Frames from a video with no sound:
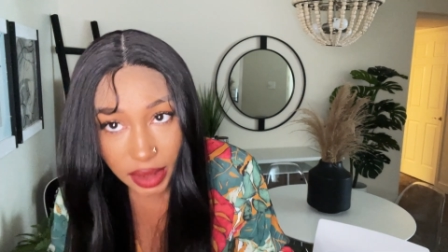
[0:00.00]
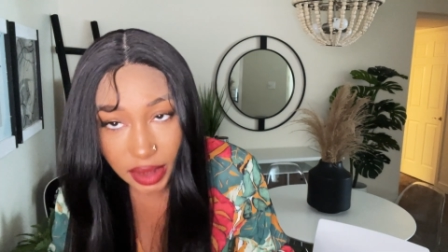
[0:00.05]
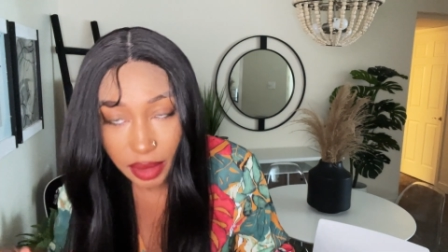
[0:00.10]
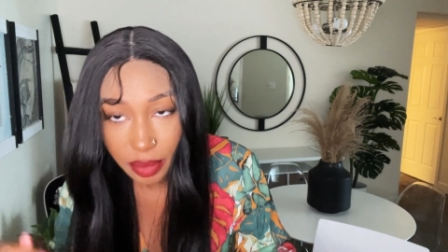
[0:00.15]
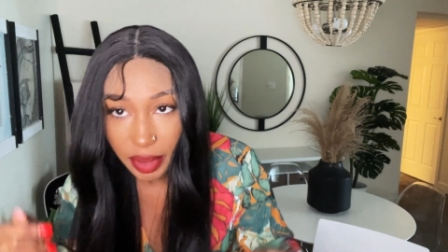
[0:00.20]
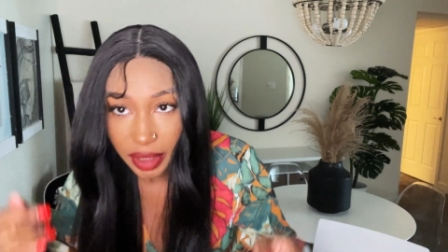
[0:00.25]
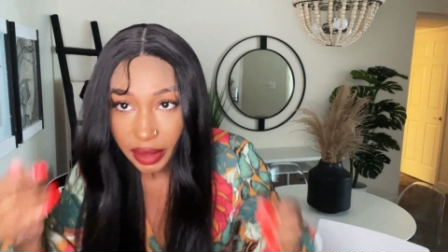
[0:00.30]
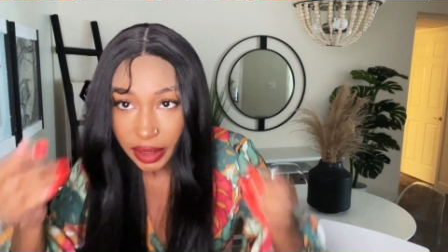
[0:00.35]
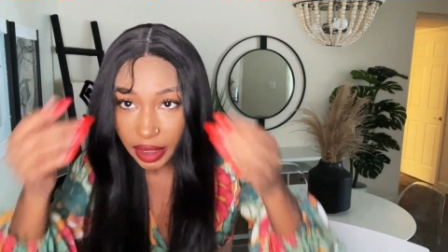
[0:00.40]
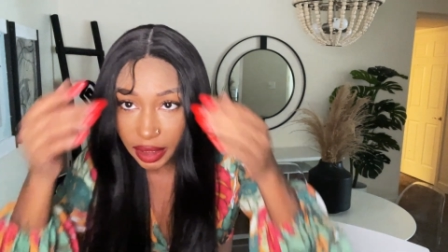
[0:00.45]
to
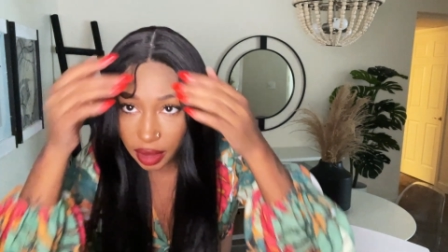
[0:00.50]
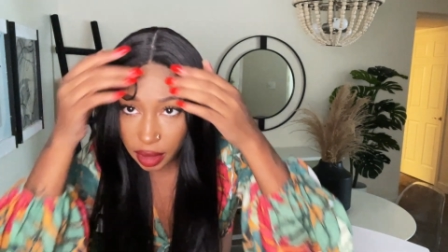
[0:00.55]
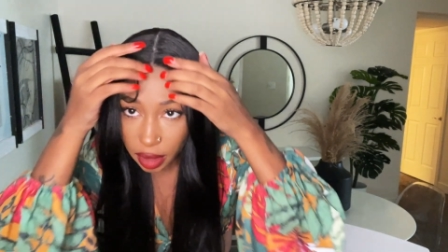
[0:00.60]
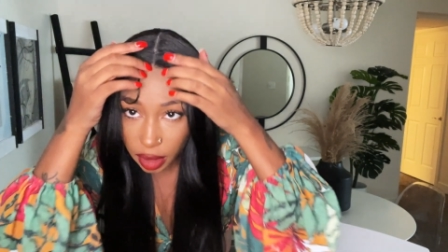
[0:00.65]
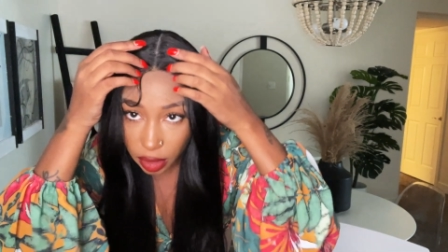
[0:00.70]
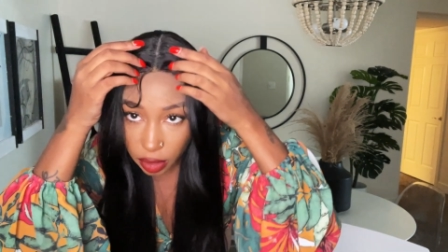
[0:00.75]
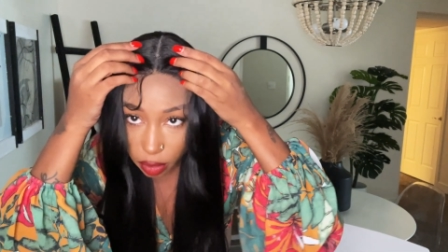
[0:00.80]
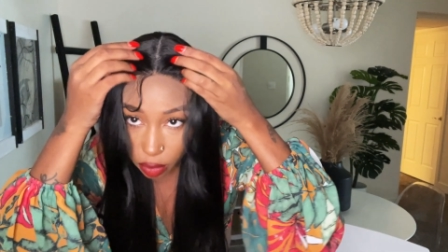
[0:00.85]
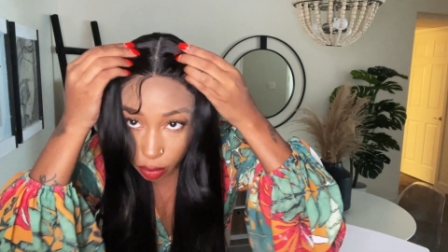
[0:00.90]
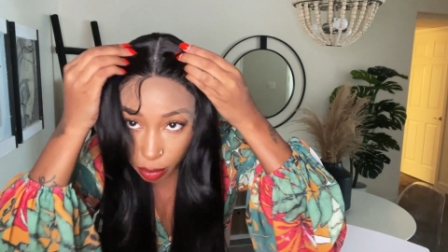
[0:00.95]
make that look
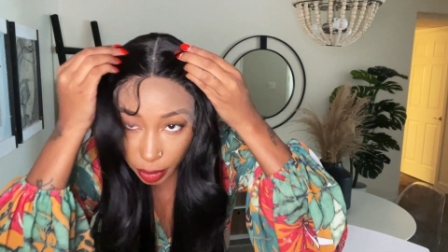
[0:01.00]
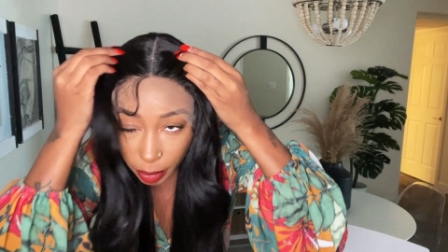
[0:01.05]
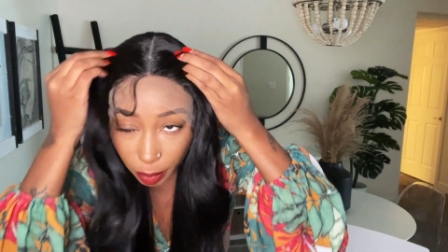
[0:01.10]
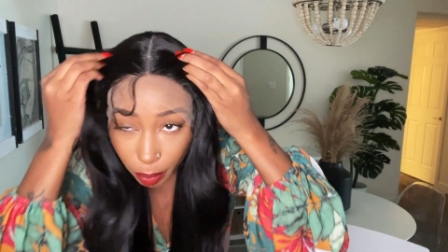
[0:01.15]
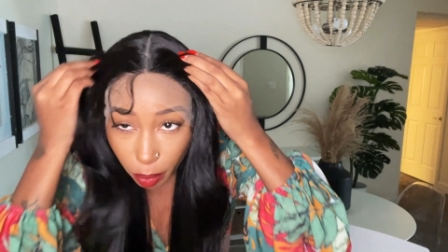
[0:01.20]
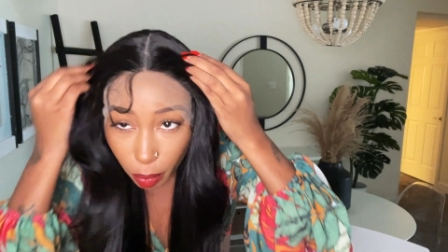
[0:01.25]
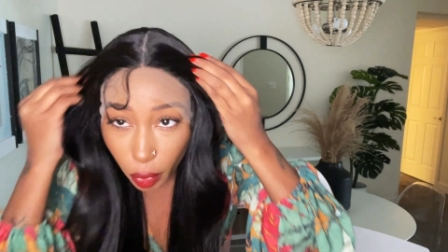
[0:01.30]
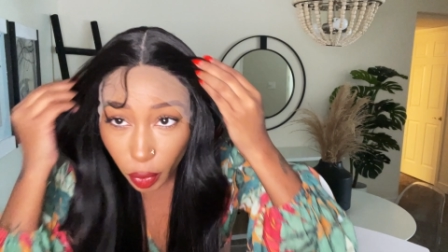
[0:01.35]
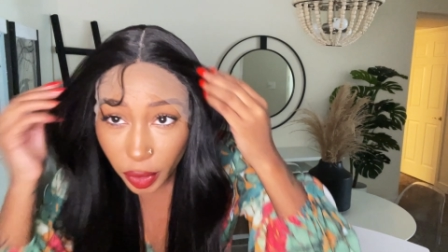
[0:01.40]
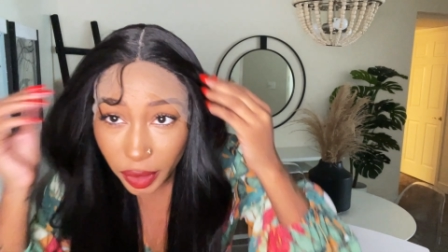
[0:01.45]
a little
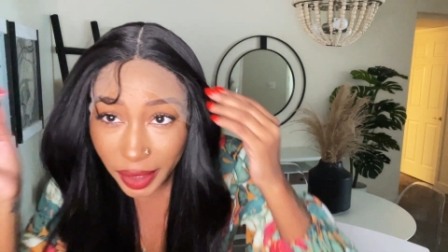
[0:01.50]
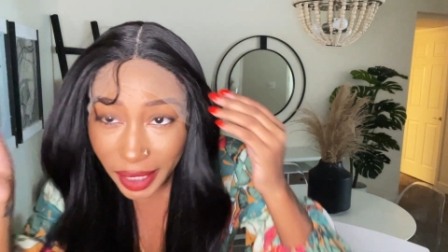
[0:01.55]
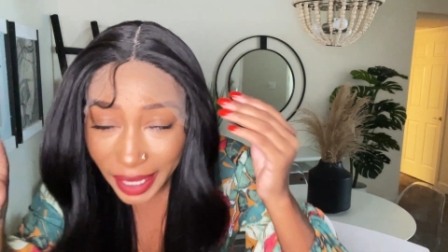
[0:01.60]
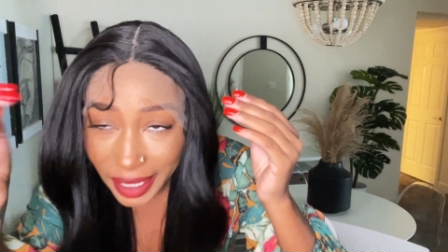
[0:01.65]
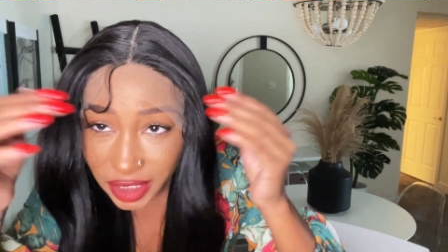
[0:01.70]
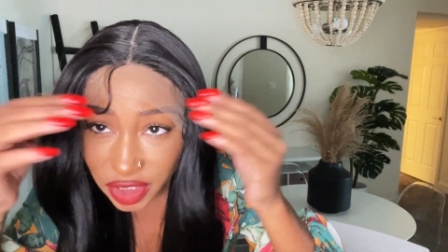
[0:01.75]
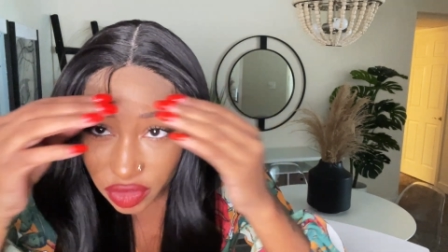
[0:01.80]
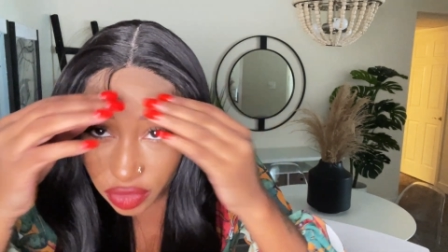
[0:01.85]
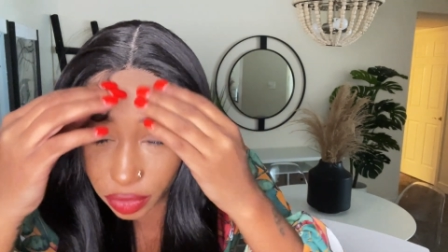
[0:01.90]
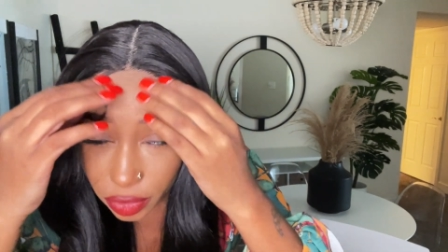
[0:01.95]
bit more
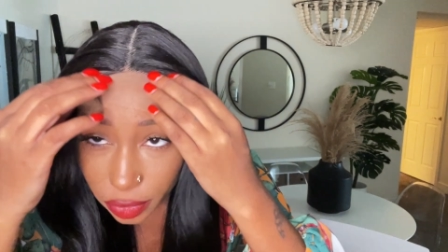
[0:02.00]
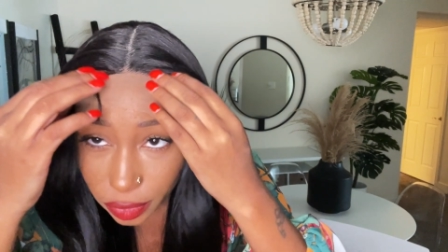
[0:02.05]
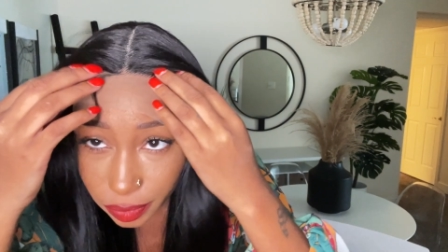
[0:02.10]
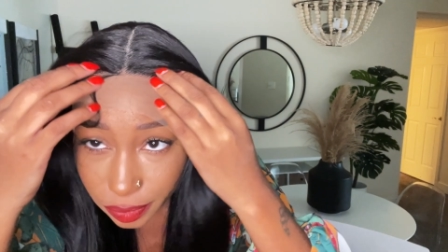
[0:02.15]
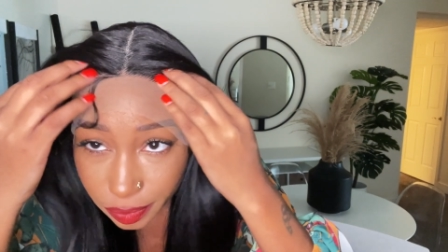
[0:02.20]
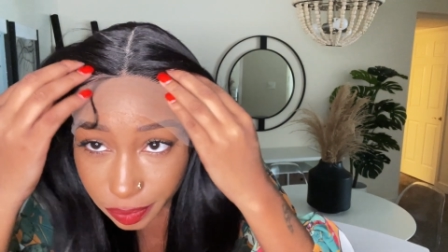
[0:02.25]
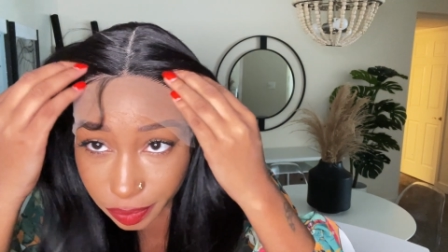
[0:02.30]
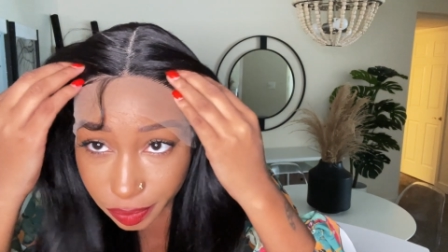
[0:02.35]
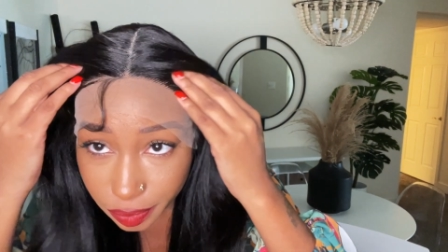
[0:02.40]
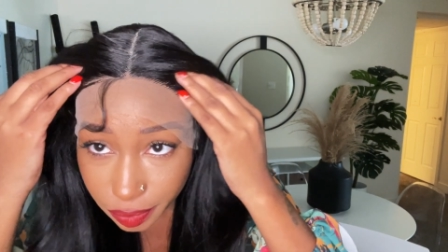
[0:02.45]
natural
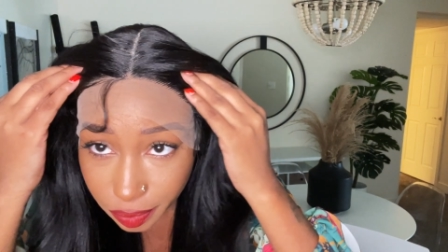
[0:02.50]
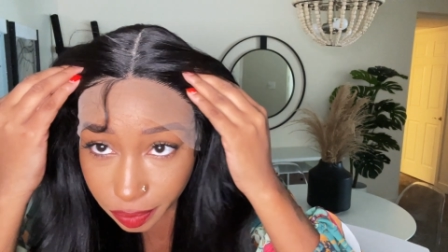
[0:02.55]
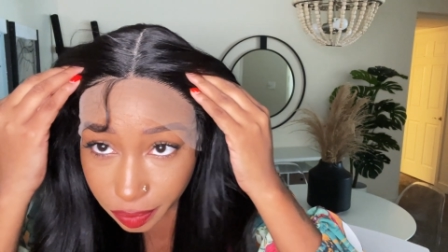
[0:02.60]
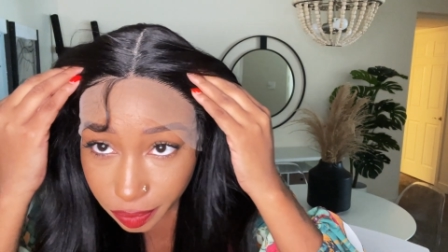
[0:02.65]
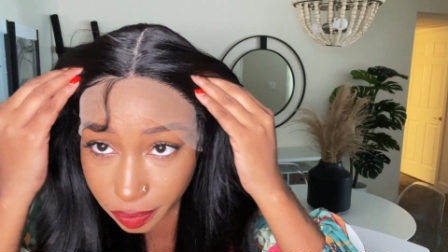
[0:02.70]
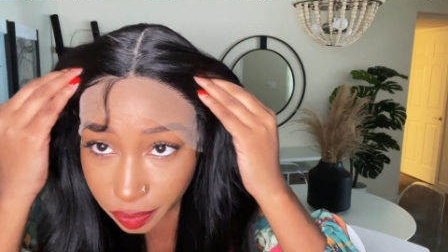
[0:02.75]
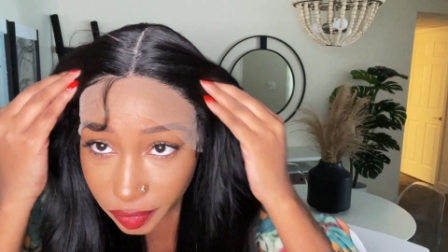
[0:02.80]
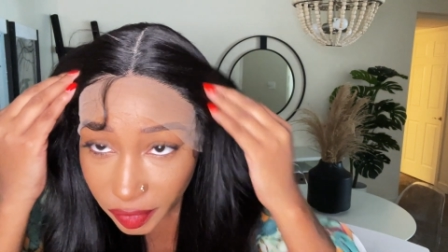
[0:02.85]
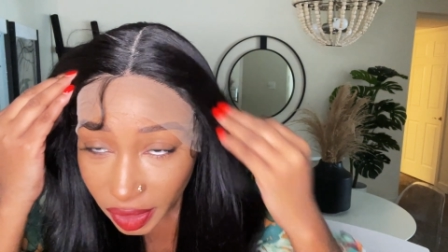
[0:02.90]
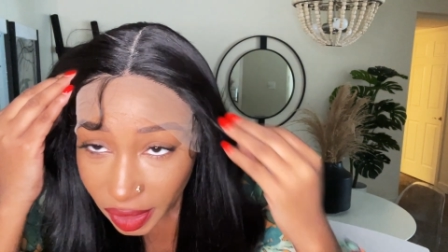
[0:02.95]

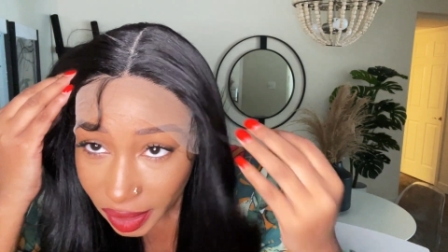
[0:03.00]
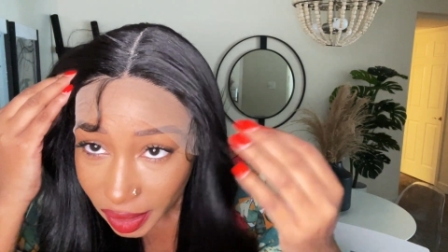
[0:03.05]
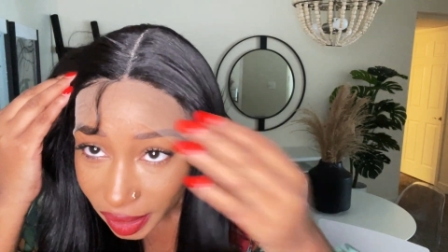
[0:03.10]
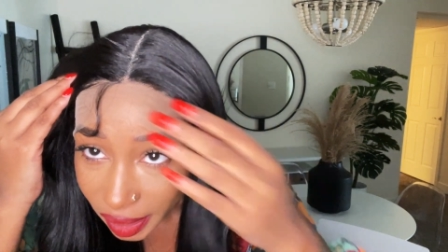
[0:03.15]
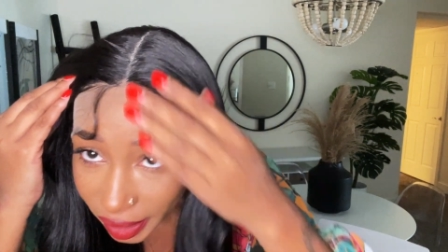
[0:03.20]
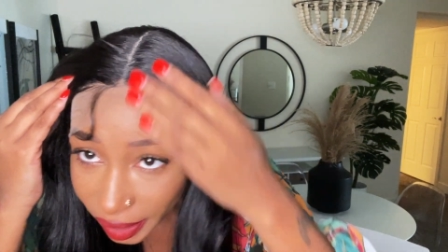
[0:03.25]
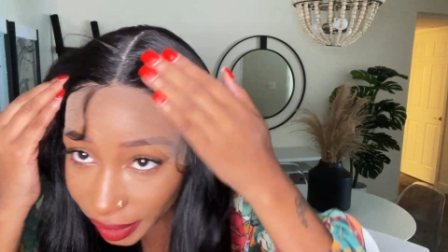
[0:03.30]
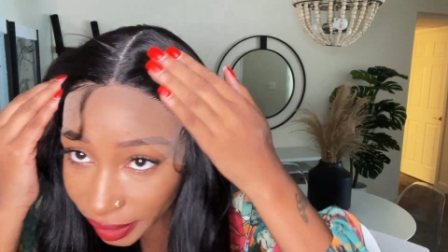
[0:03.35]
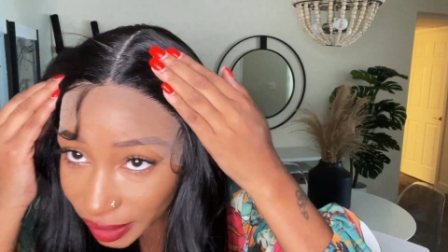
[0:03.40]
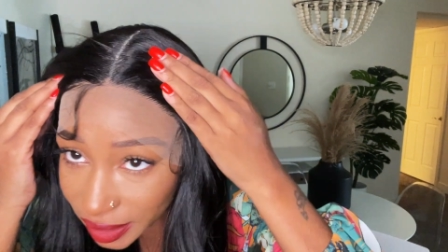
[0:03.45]

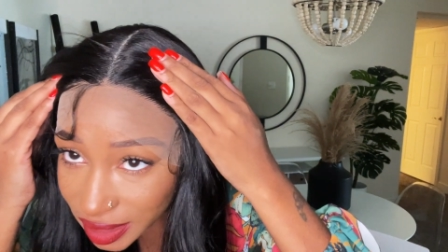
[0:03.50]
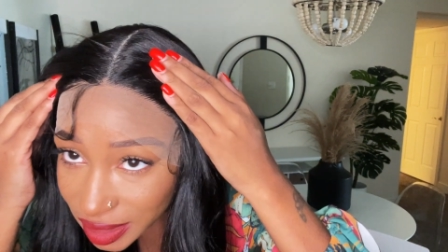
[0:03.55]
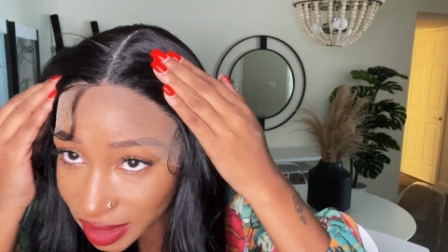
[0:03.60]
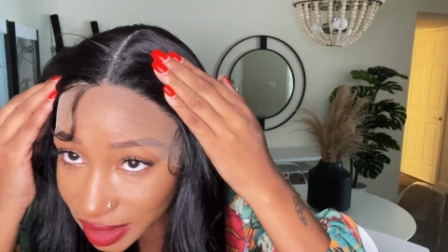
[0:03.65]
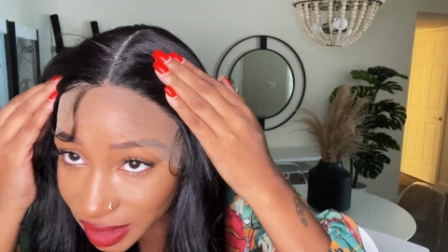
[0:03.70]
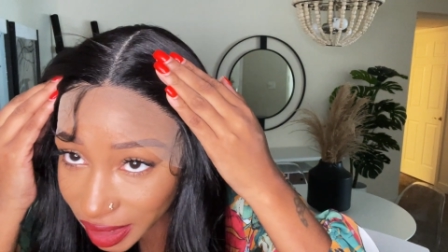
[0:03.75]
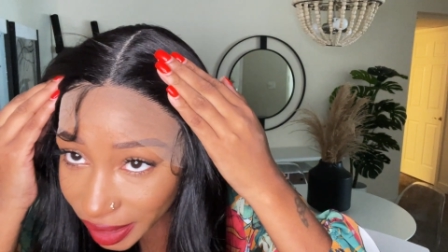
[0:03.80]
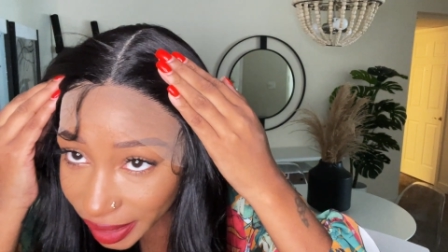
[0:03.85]
and this is the